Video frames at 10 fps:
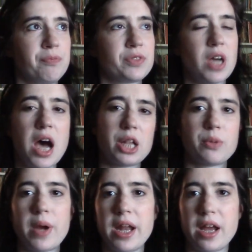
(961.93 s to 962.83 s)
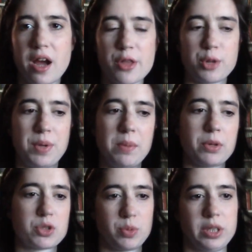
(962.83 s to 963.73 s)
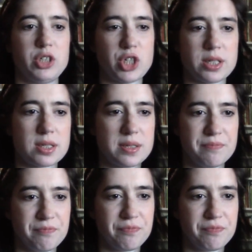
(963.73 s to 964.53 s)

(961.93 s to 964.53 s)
tolerating other people's religions,